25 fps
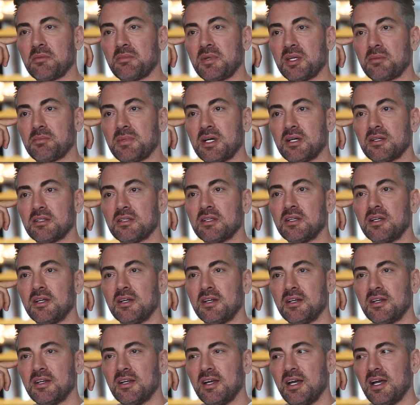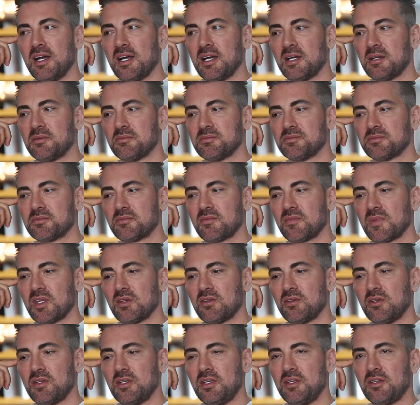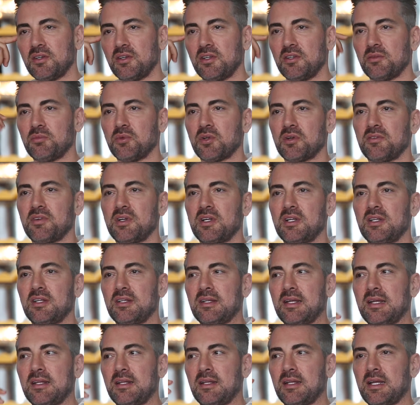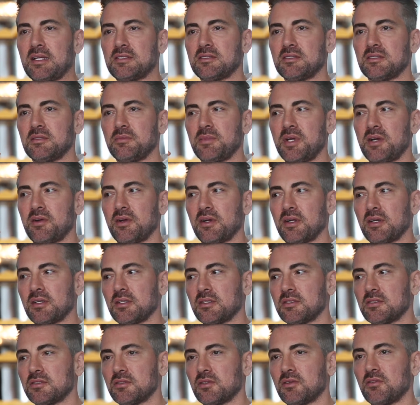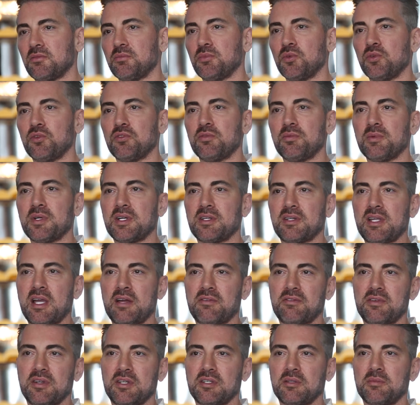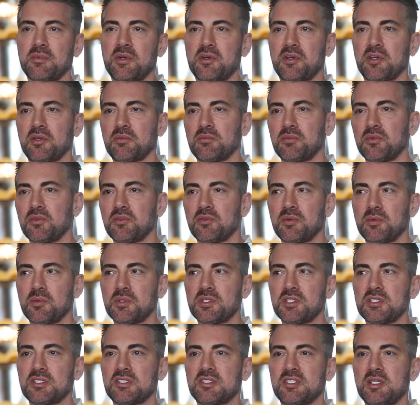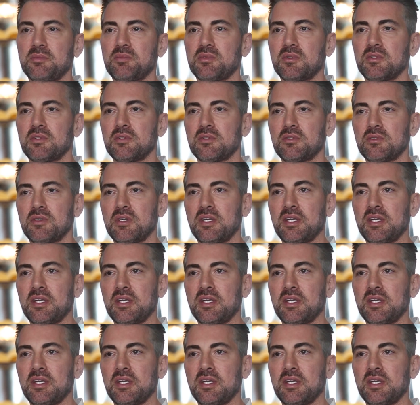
a big butt. So it's more of a Latin American sort of movement, African American movement, which is sipped to